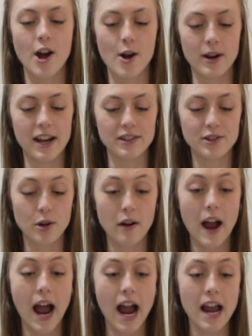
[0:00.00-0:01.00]
Okay, so
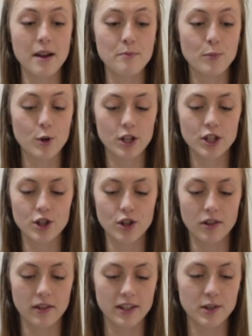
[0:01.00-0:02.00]
I am pretty sure
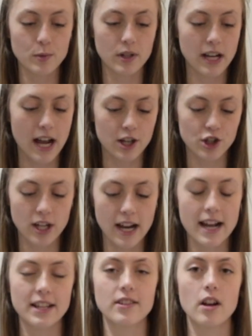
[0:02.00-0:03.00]
this one actually
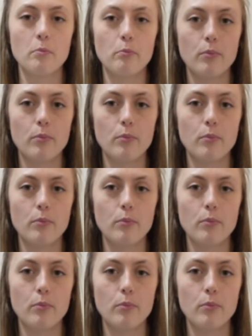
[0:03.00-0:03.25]
has a